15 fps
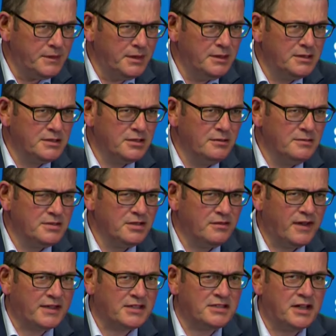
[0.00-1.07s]
in terms of the
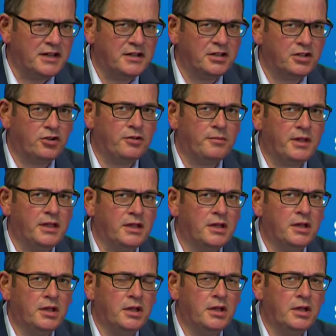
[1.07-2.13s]
vaccinated economy,
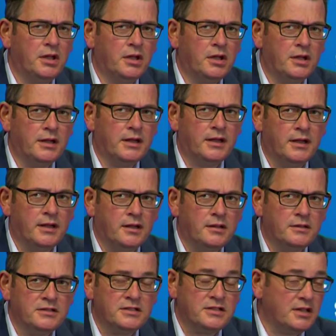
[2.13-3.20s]
uh,
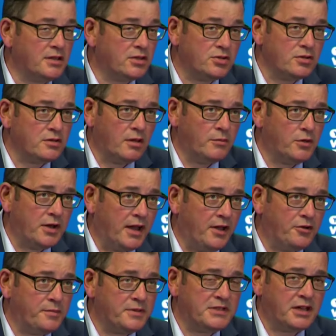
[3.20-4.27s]
to tell you the truth, I'm not
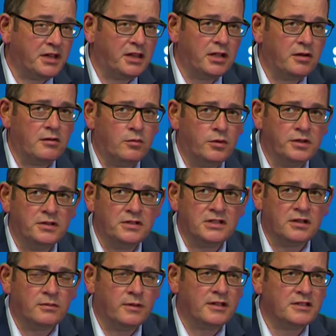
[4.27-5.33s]
100% clear on what New
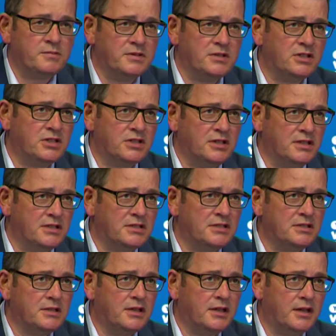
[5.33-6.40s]
South Wales' position
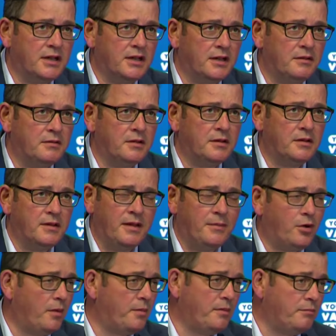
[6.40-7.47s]
is, uh, and that
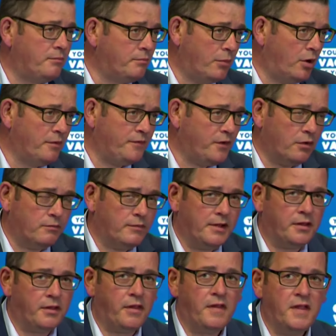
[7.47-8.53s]
might be my fault
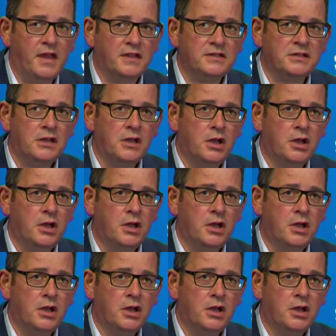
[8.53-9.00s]
rather than theirs.